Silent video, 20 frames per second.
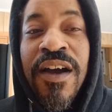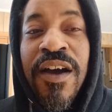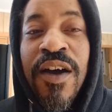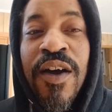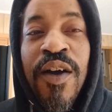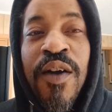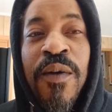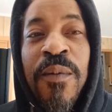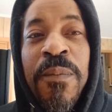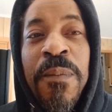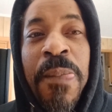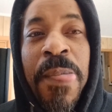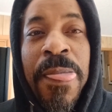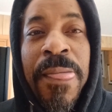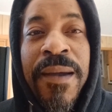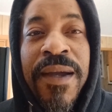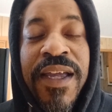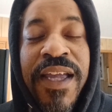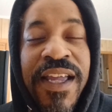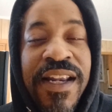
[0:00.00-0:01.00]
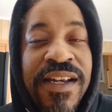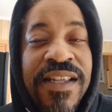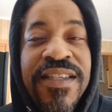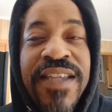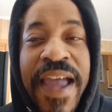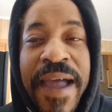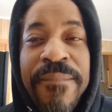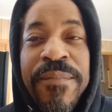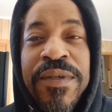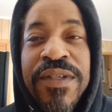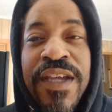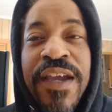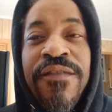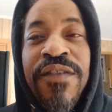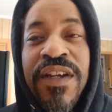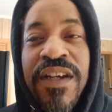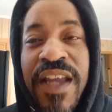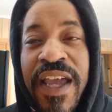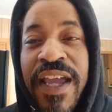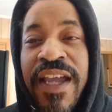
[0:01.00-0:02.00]
Um, and this happens
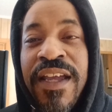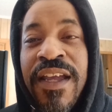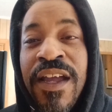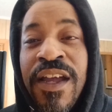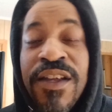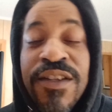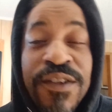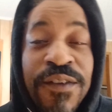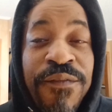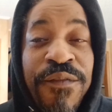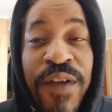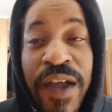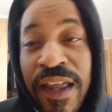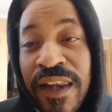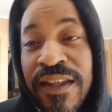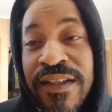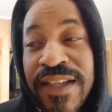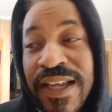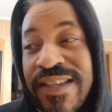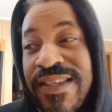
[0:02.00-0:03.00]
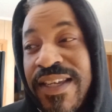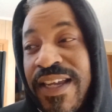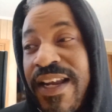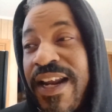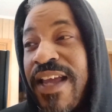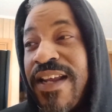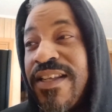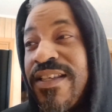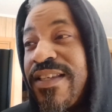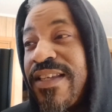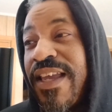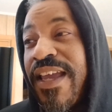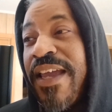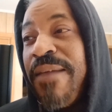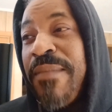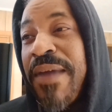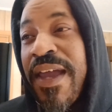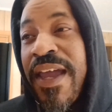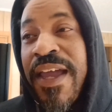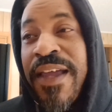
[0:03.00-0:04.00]
every day. So fellas, I say that to
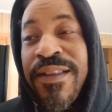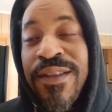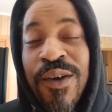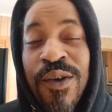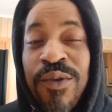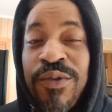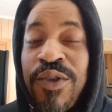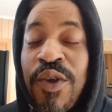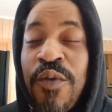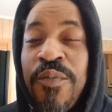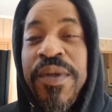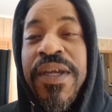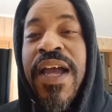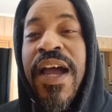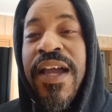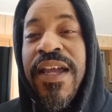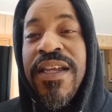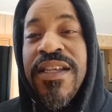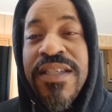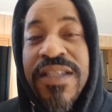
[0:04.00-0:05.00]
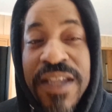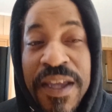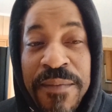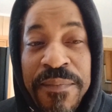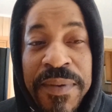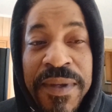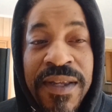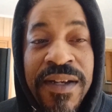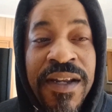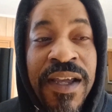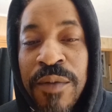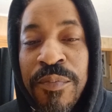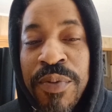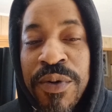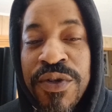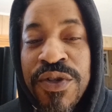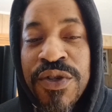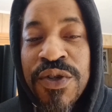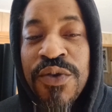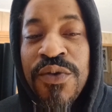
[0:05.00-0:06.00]
say, man, don't, don't be out here simping,
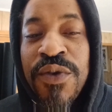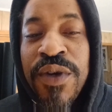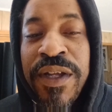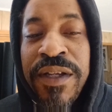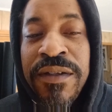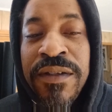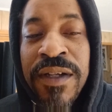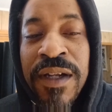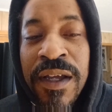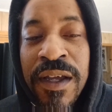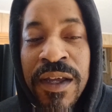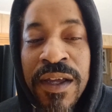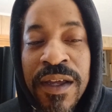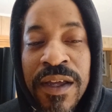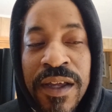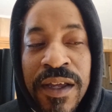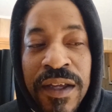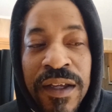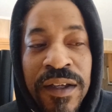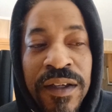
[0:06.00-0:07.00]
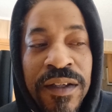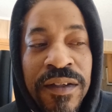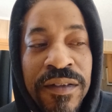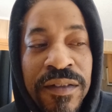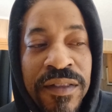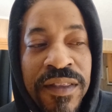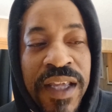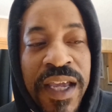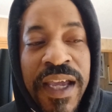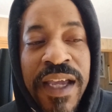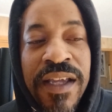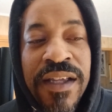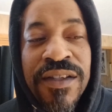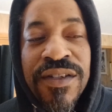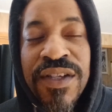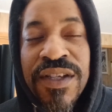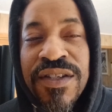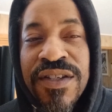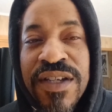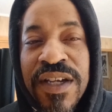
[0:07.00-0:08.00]
pursuing
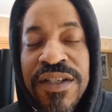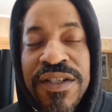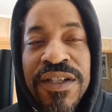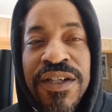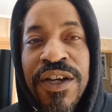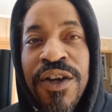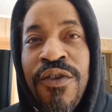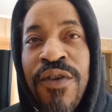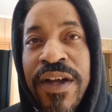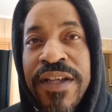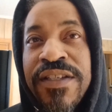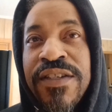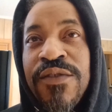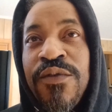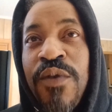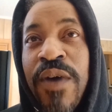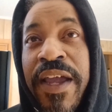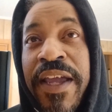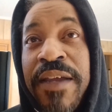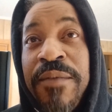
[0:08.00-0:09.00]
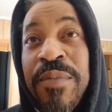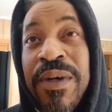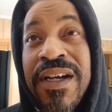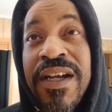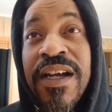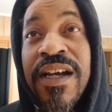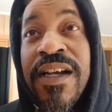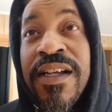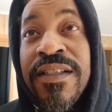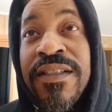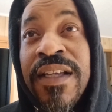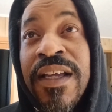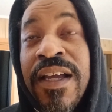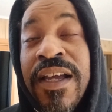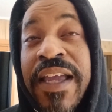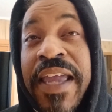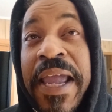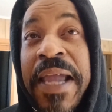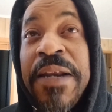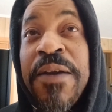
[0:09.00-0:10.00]
things in such an aggressive way because
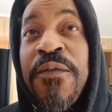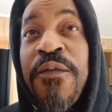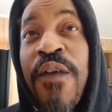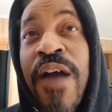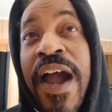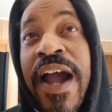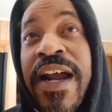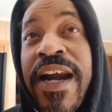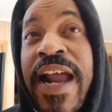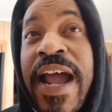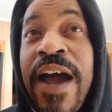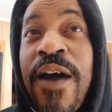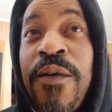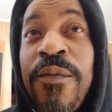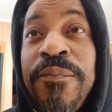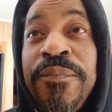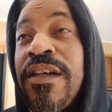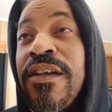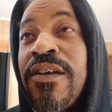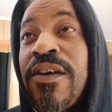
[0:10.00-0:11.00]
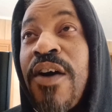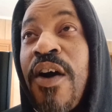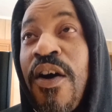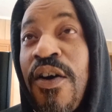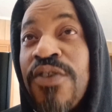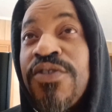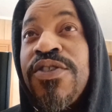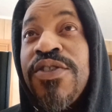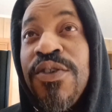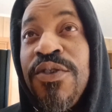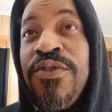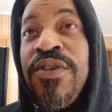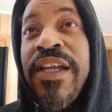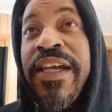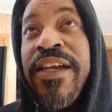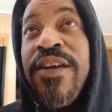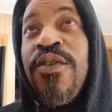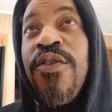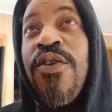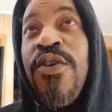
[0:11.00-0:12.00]
came to find out also
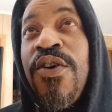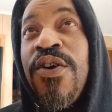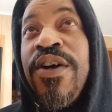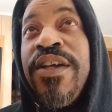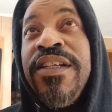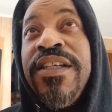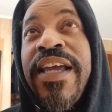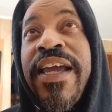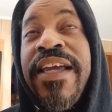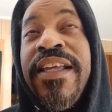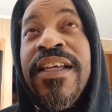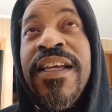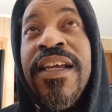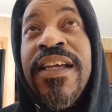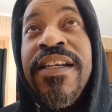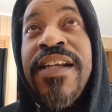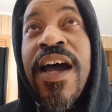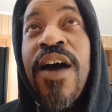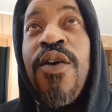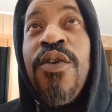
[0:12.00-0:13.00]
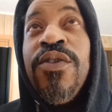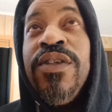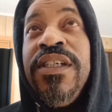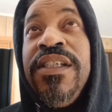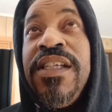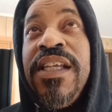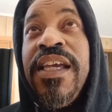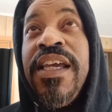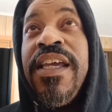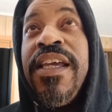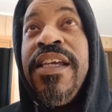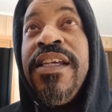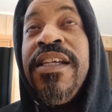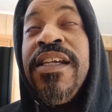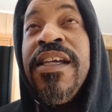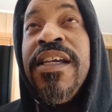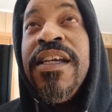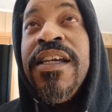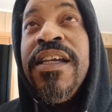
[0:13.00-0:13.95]
later on that not only did